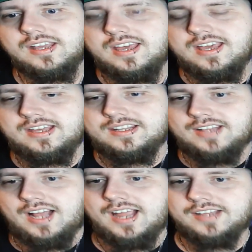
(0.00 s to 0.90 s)
And
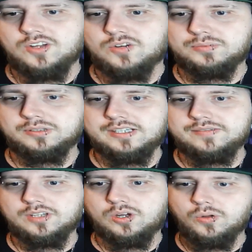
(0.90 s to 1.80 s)
I don't believe
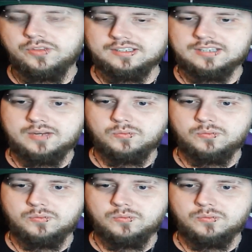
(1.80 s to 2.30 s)
in the whole thing like